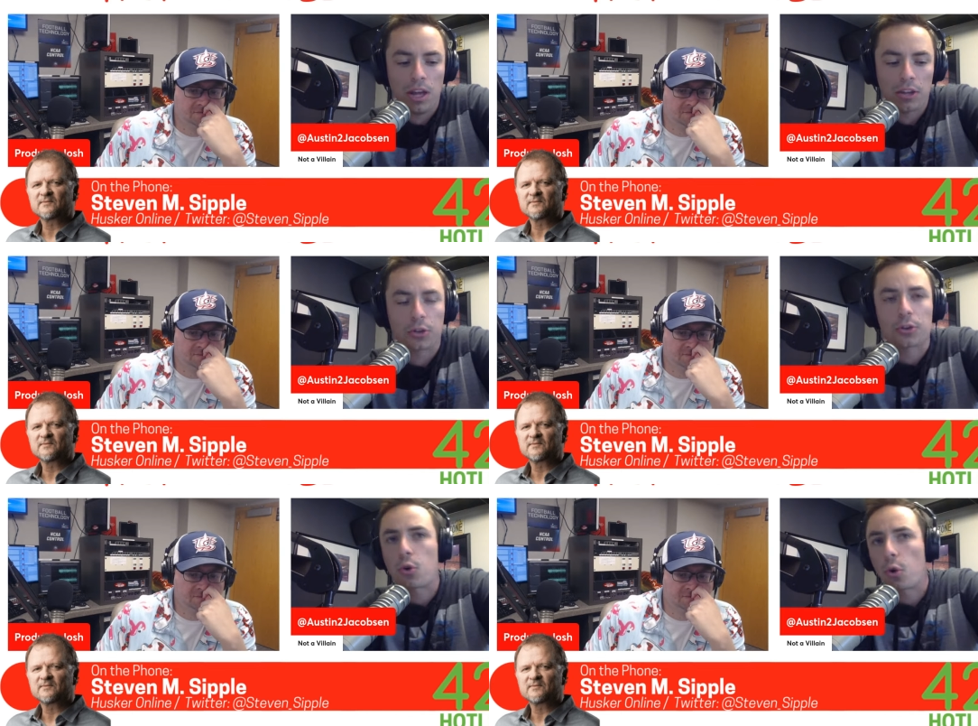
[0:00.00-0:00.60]
Speaker 1: Turner
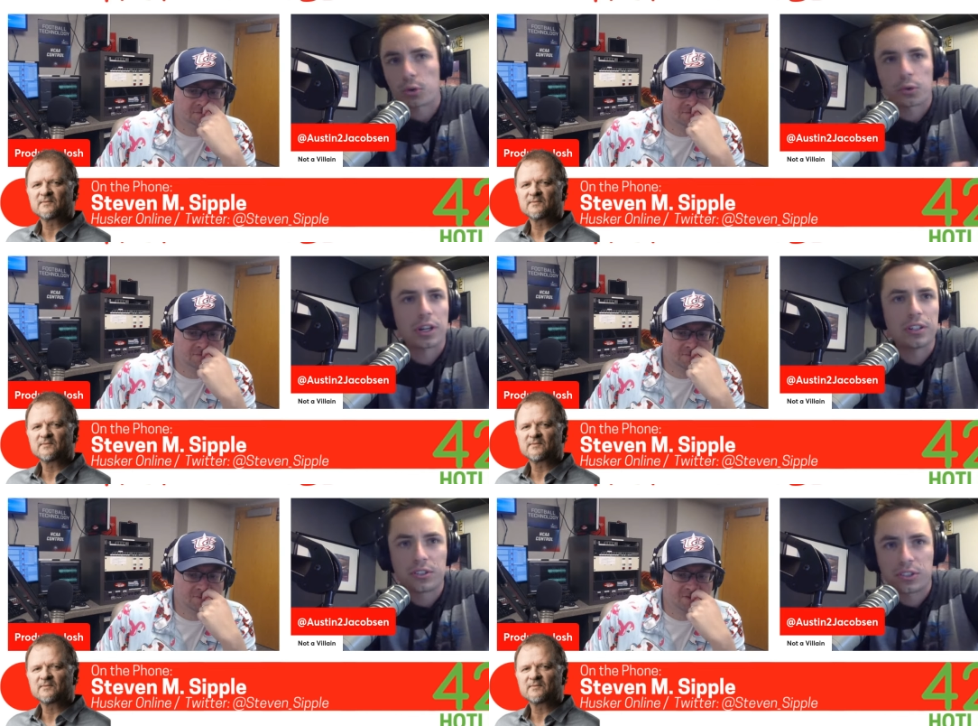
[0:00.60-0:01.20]
Corcoran
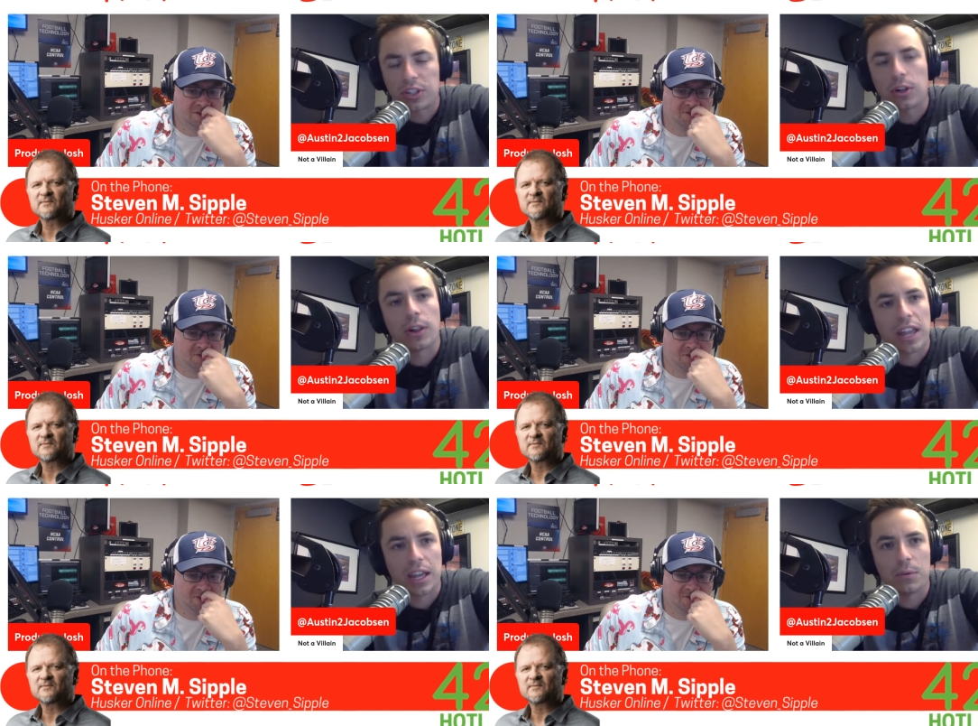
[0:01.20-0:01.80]
still
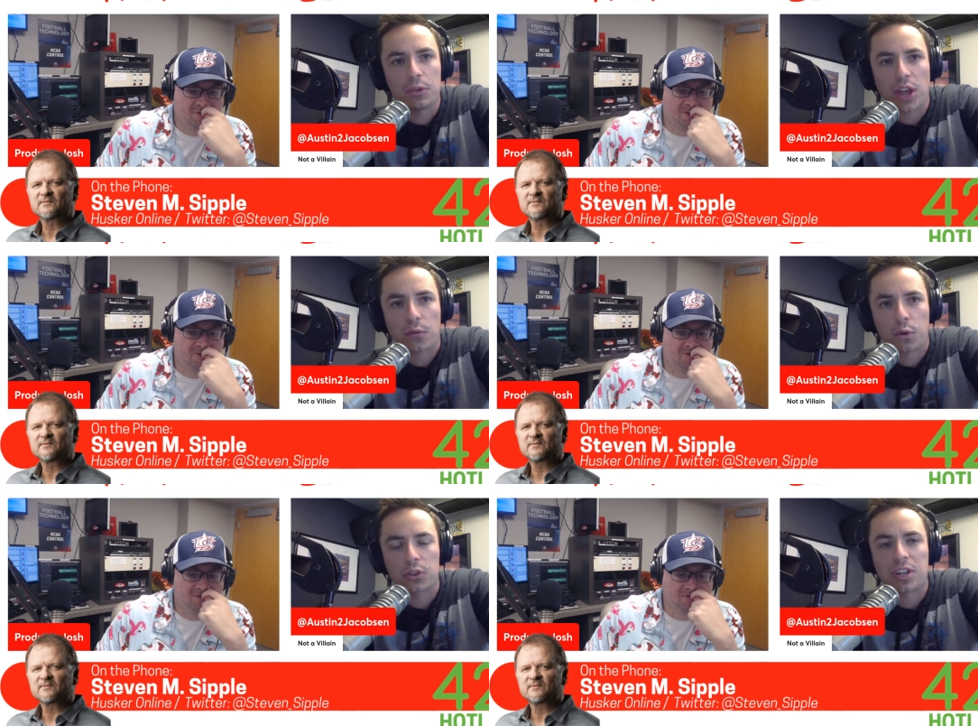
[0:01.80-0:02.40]
in with that
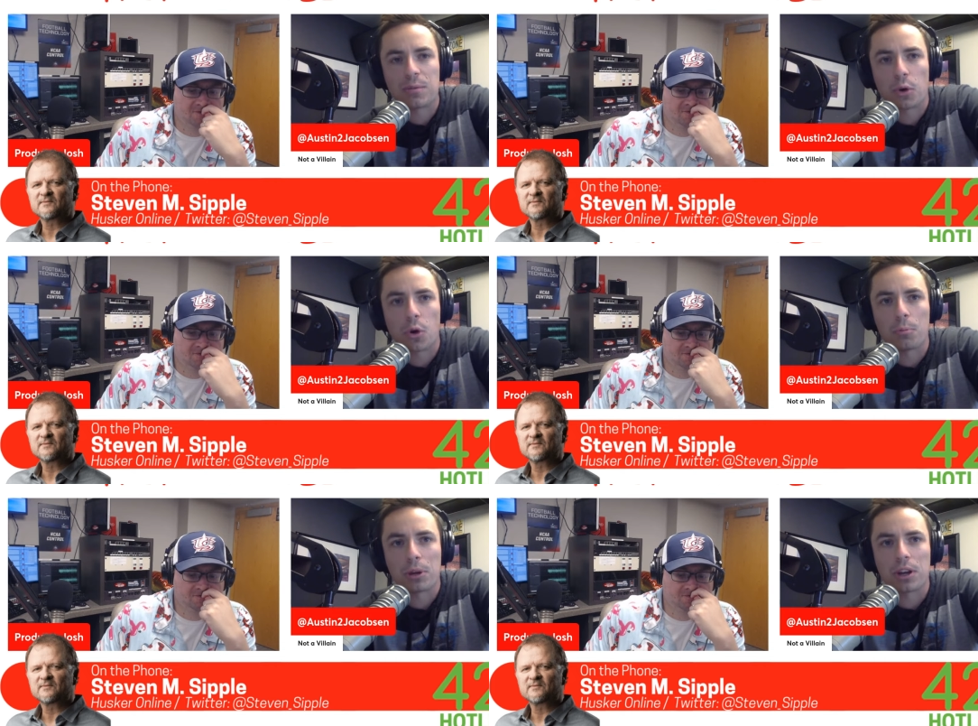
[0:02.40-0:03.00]
first team role,
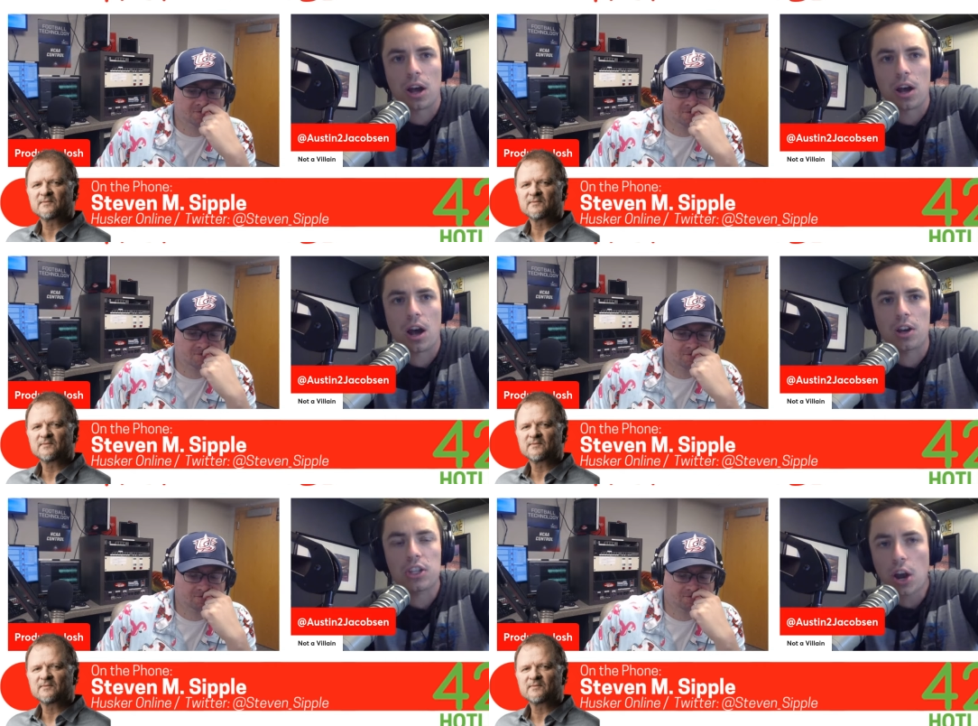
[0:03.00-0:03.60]
but a, a,
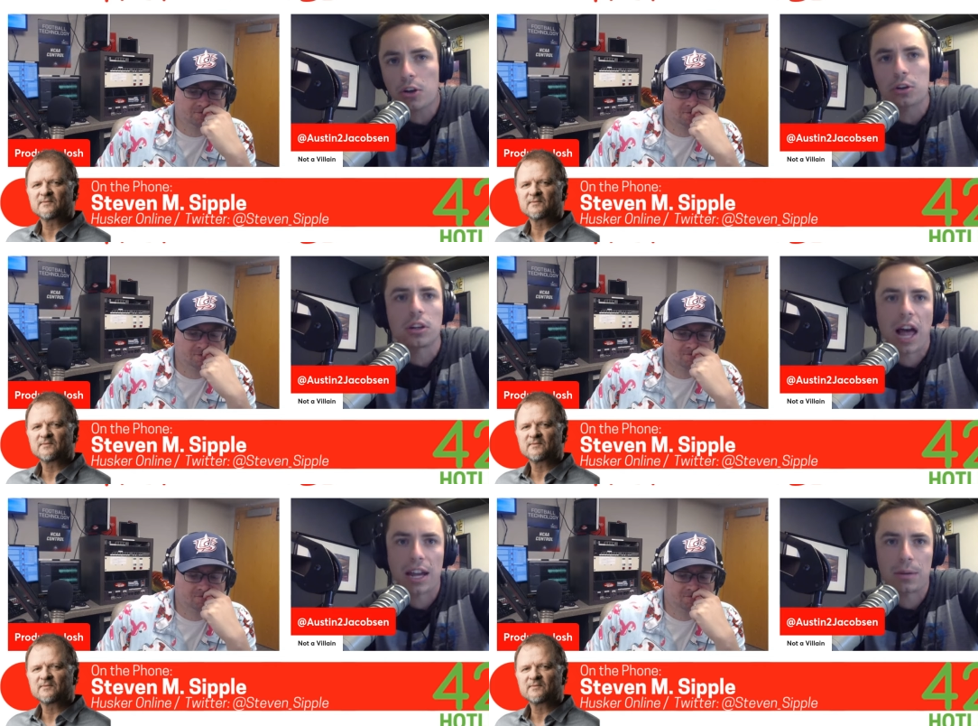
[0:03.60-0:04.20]
younger
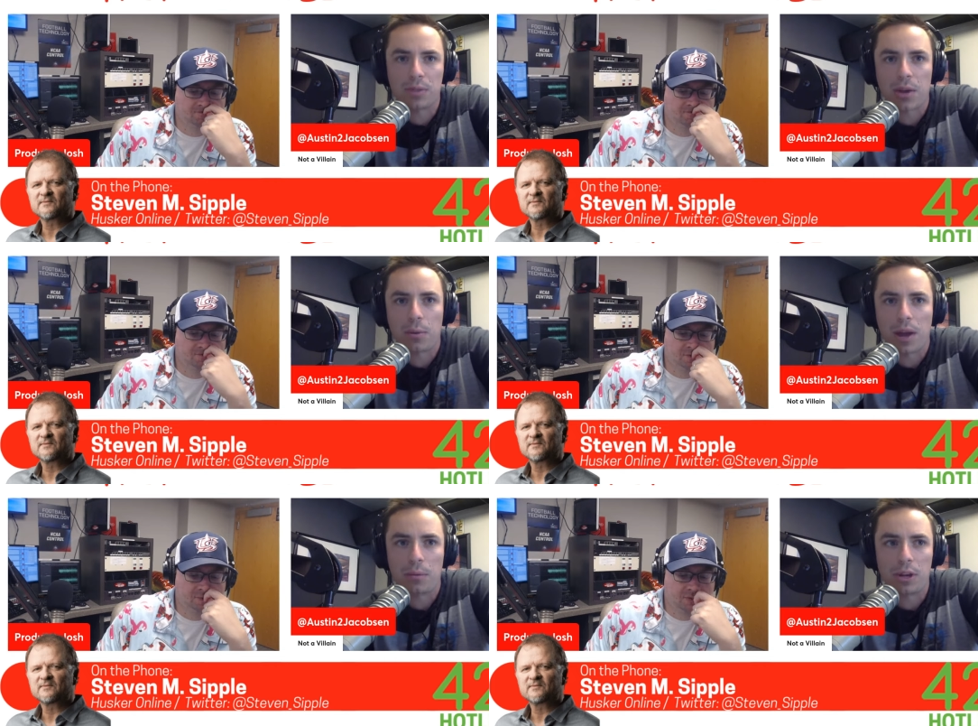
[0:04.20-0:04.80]
lineup they went
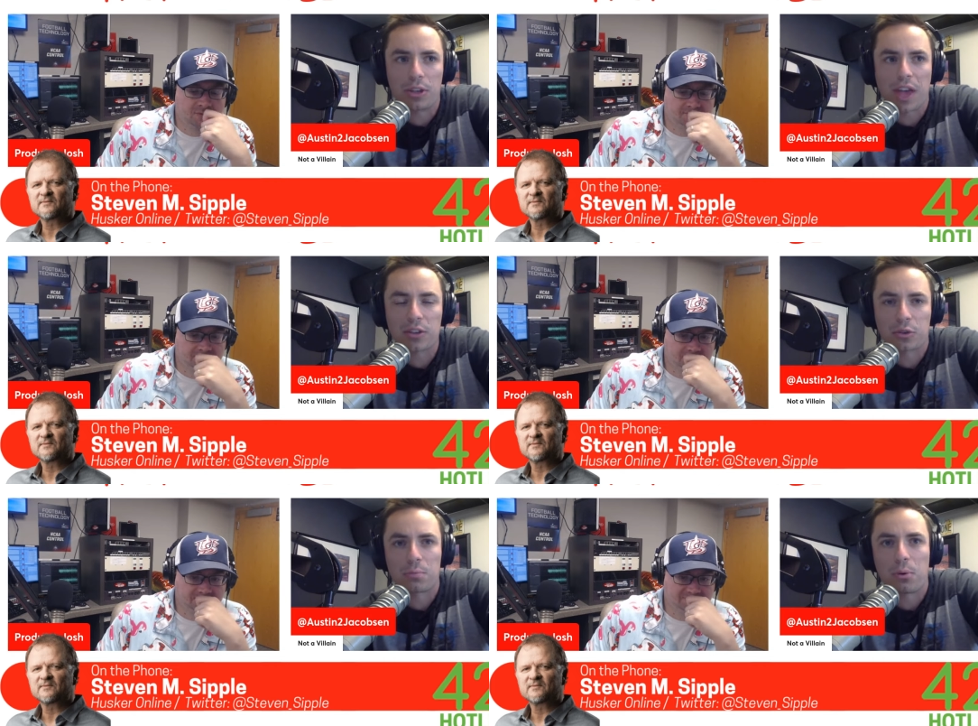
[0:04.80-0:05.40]
with, as
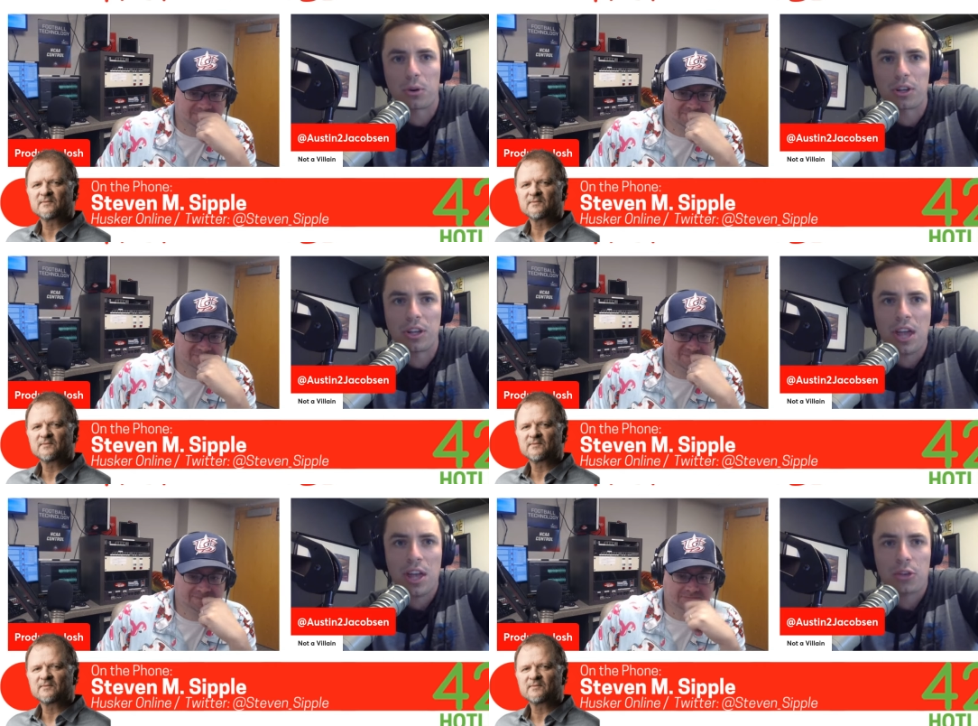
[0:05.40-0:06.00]
reported
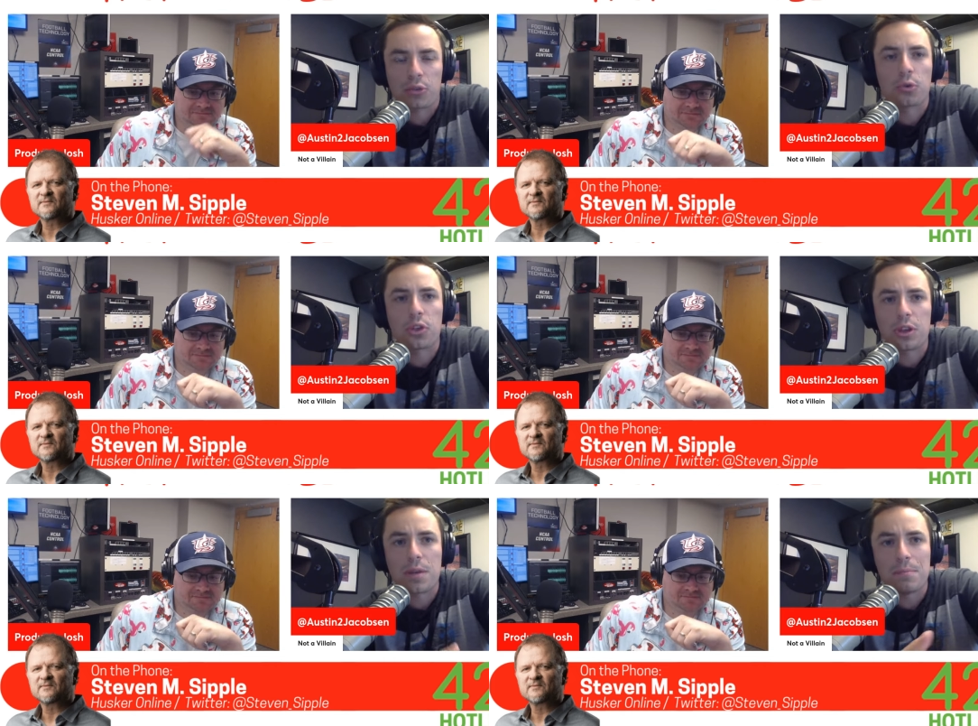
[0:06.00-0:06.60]
through the
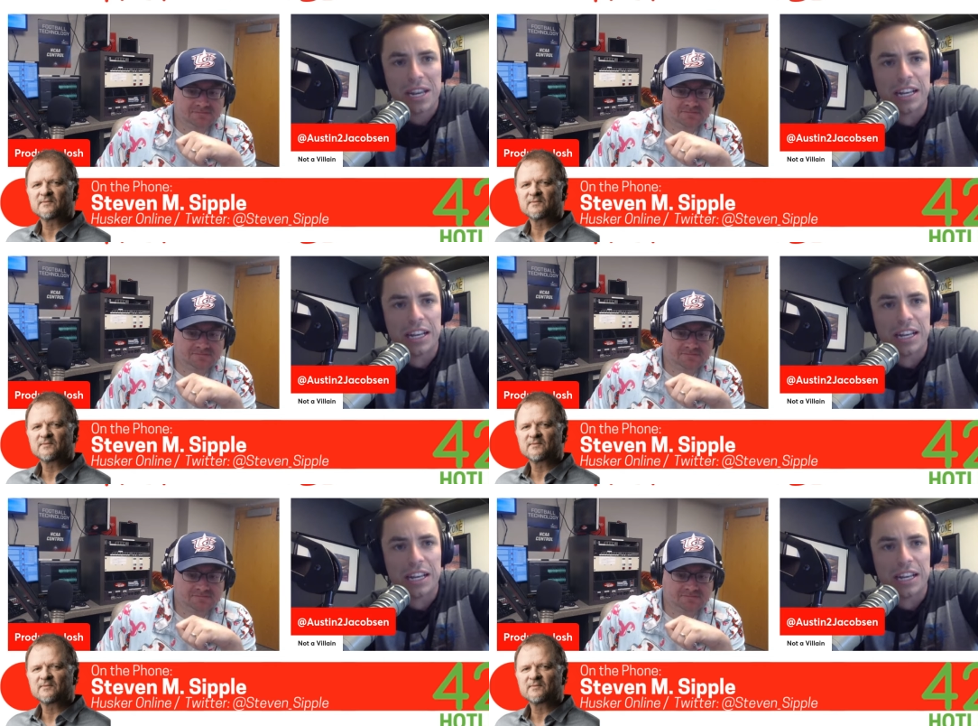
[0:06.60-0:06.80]
media